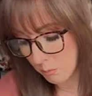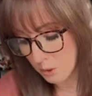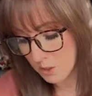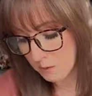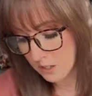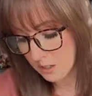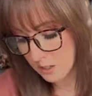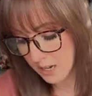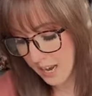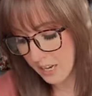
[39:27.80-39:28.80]

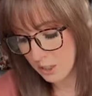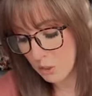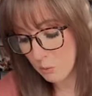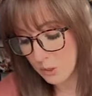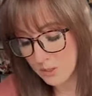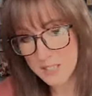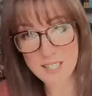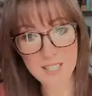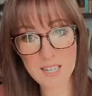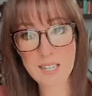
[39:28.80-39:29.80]
Persevere and you will
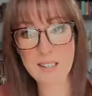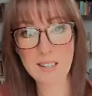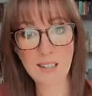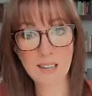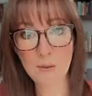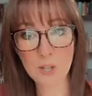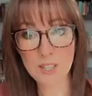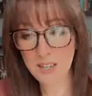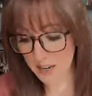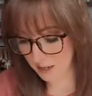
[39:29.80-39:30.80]
succeed, like I was just